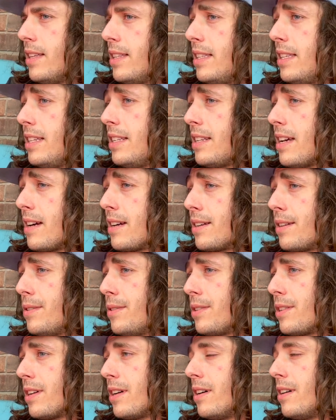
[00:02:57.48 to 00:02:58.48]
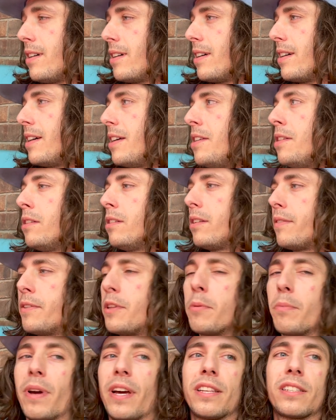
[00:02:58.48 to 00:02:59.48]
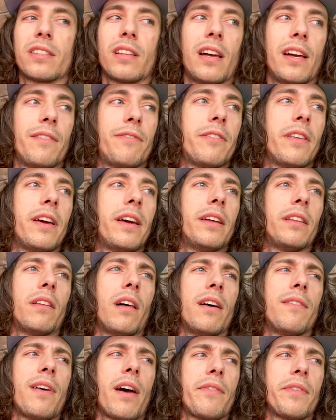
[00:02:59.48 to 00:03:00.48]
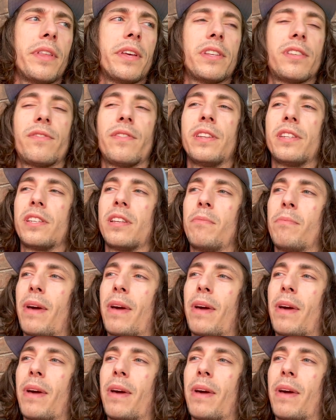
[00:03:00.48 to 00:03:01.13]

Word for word: The doggos are living their best life. They love having this fenced in